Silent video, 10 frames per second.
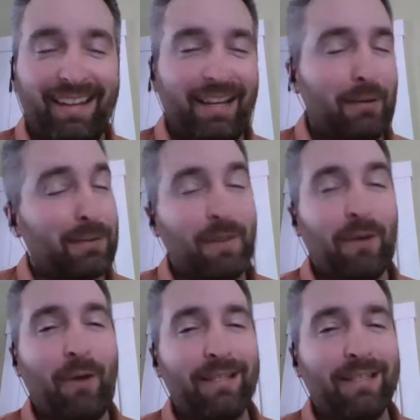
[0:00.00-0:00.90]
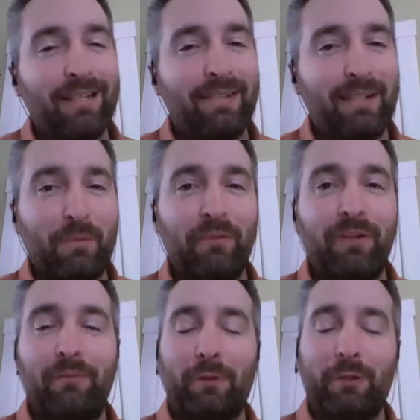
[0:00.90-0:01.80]
It's been a while since I've seen the movie,
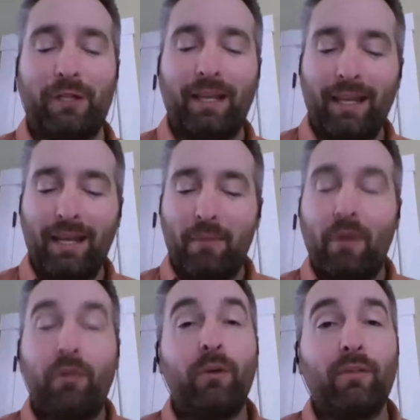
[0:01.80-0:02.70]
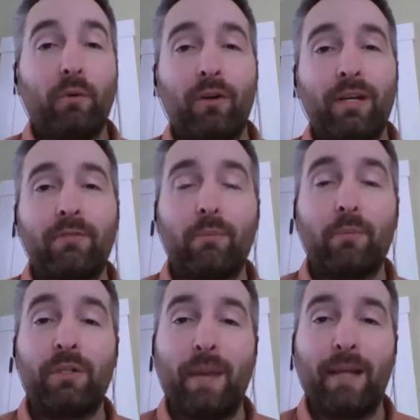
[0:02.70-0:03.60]
unfortunately, but 3 or 4 different
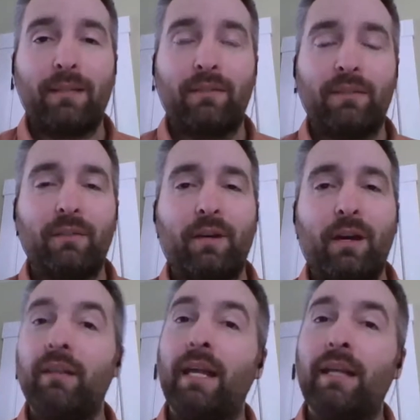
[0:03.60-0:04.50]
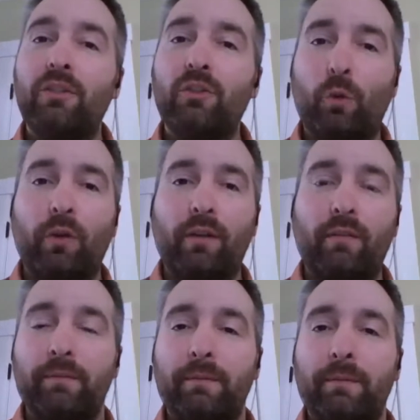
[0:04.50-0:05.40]
perspectives on that story,
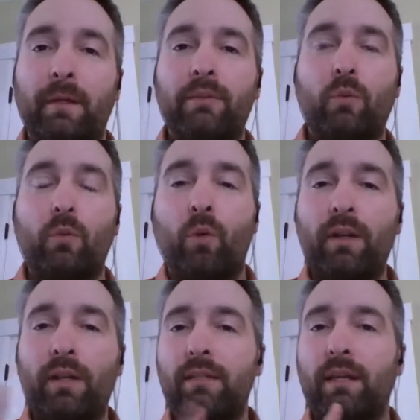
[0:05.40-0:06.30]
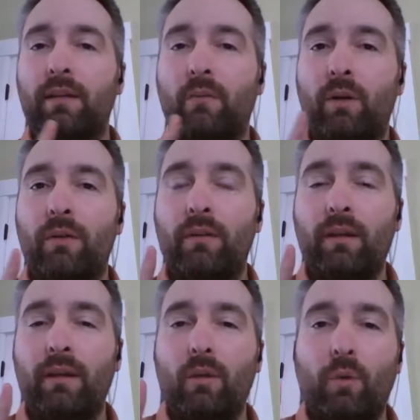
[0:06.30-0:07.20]
right? So one incident,
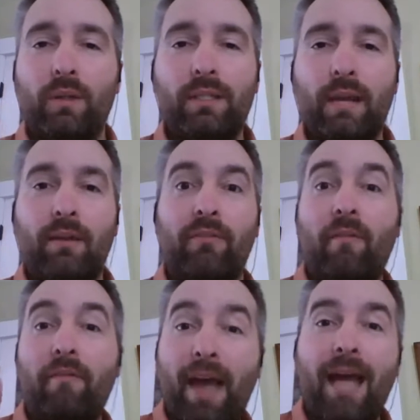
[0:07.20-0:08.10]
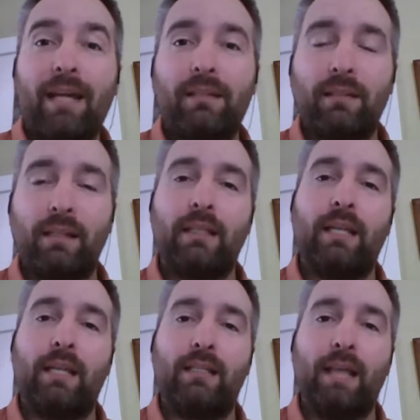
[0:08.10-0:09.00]
one set of facts in the
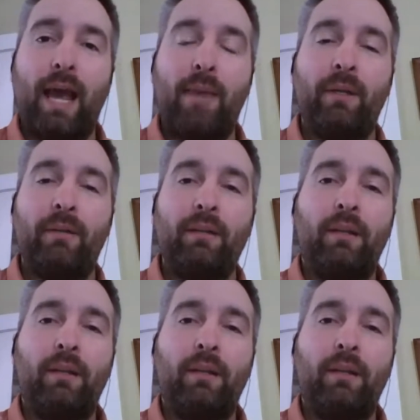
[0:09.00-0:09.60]
sense that happened,